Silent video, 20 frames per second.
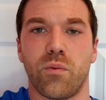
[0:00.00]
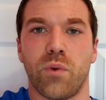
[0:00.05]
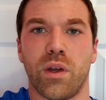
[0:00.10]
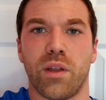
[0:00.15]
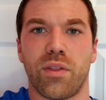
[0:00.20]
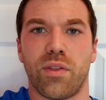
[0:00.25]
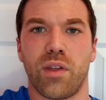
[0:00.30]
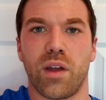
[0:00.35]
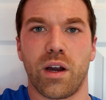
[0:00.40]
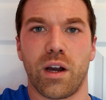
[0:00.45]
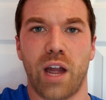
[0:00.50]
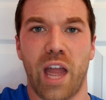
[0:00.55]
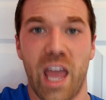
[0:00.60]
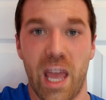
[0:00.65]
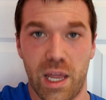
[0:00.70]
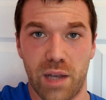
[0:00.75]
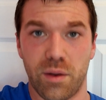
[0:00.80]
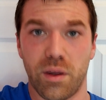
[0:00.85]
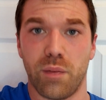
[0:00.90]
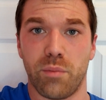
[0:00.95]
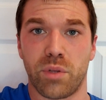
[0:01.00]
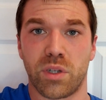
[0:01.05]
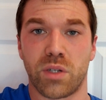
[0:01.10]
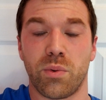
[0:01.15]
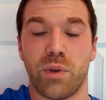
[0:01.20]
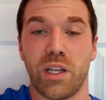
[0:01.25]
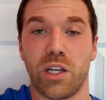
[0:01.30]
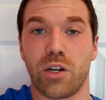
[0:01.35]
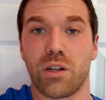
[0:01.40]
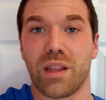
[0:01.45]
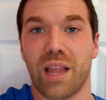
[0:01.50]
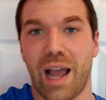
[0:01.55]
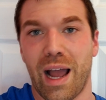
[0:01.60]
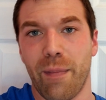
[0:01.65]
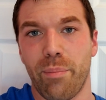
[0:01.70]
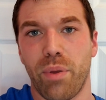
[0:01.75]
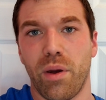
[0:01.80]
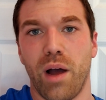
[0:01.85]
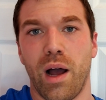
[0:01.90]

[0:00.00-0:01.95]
with their head between your lap.